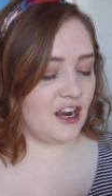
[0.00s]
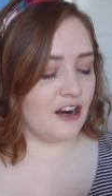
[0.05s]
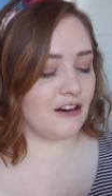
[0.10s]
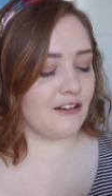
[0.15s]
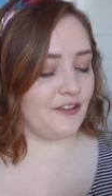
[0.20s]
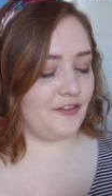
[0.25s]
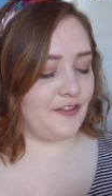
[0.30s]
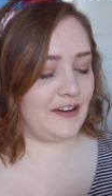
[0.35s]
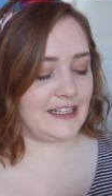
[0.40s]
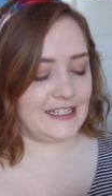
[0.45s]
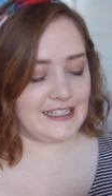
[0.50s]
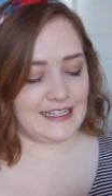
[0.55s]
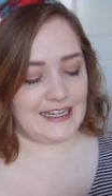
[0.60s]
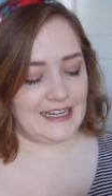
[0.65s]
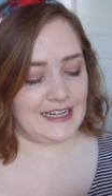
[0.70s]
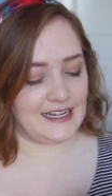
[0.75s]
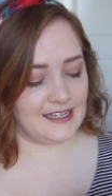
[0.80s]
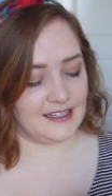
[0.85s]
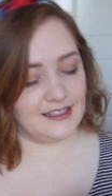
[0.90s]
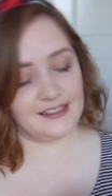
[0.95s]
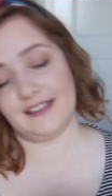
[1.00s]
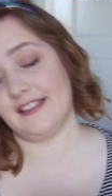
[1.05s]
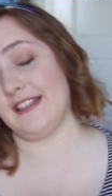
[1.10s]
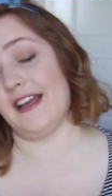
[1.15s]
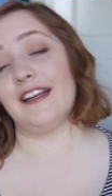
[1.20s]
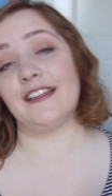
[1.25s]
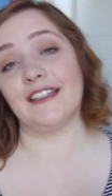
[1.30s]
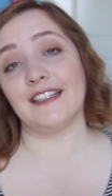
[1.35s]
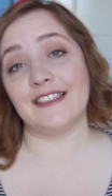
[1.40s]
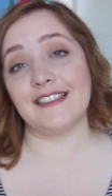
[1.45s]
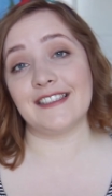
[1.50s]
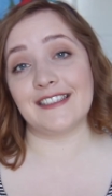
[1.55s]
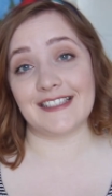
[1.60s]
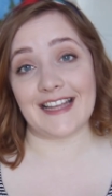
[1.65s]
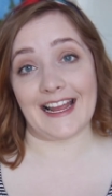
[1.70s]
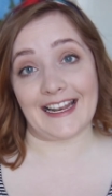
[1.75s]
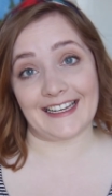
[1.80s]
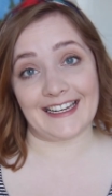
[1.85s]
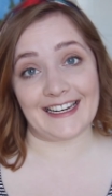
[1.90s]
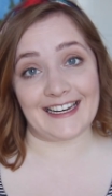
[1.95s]
graffiti, silence,
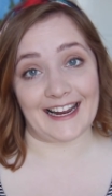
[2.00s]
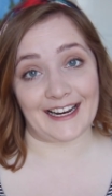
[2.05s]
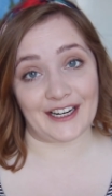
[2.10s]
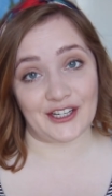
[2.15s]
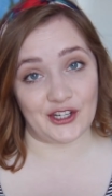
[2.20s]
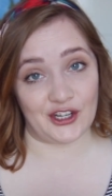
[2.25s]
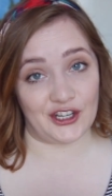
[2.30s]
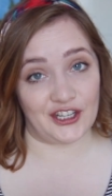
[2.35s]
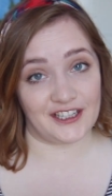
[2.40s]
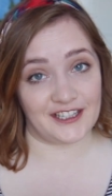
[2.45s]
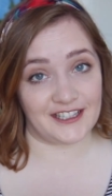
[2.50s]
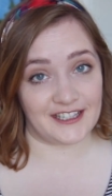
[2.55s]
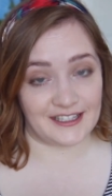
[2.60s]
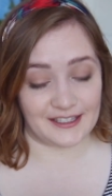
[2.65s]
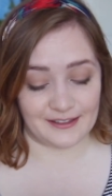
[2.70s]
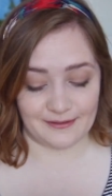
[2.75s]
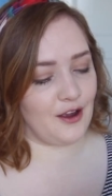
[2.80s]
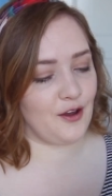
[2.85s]
and connections.